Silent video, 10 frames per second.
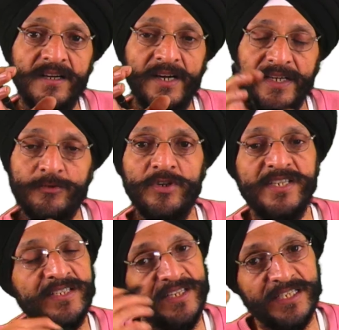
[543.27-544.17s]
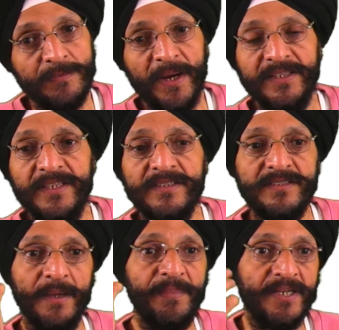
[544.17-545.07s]
unauthorized accessed by the
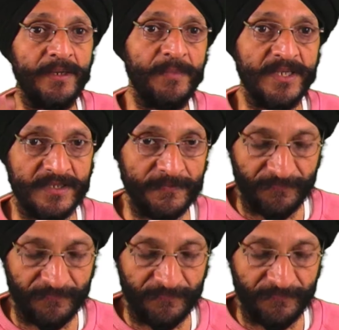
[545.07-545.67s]
cyber criminals.